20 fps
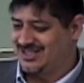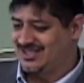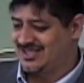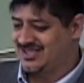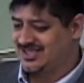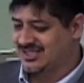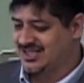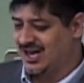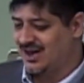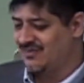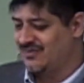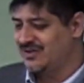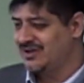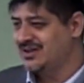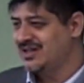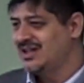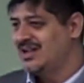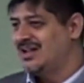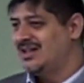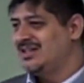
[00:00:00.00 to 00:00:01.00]

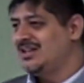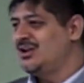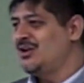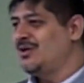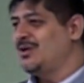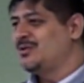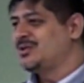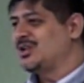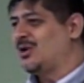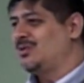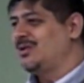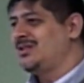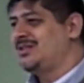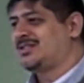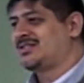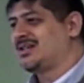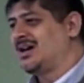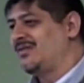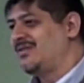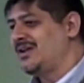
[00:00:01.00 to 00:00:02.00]
discovered, you know, it was only
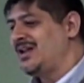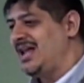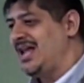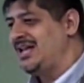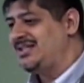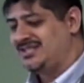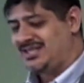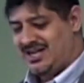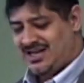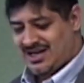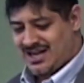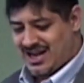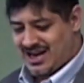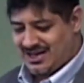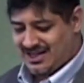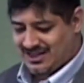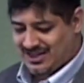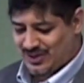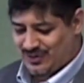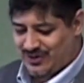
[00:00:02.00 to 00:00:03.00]
discovered in
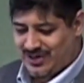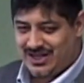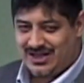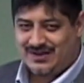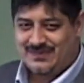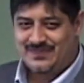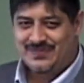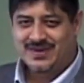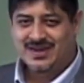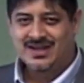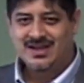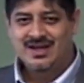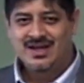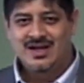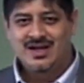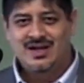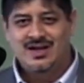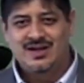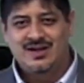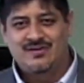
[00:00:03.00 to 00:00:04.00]
1883.
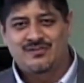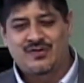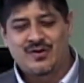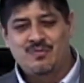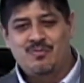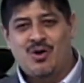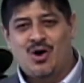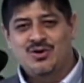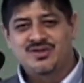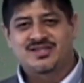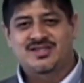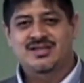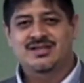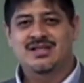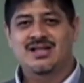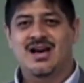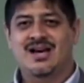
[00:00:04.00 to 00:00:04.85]
For most of the